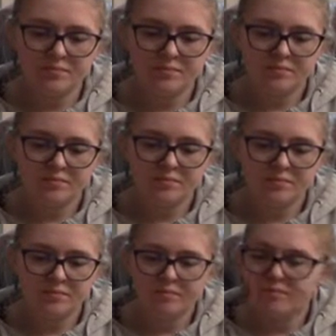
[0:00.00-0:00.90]

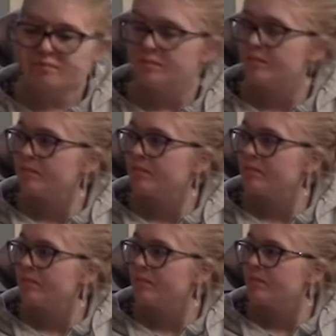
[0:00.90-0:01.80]

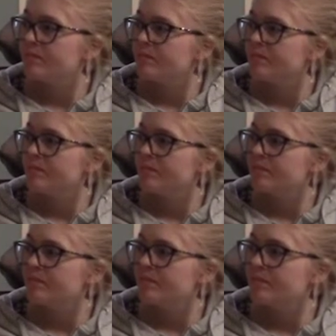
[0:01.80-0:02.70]

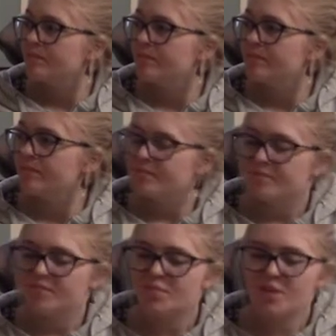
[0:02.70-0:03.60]

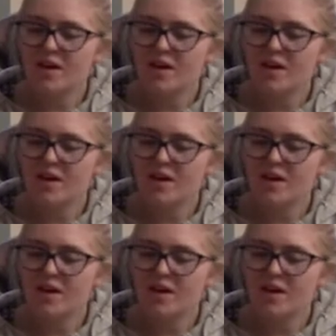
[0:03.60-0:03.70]
(not speaking)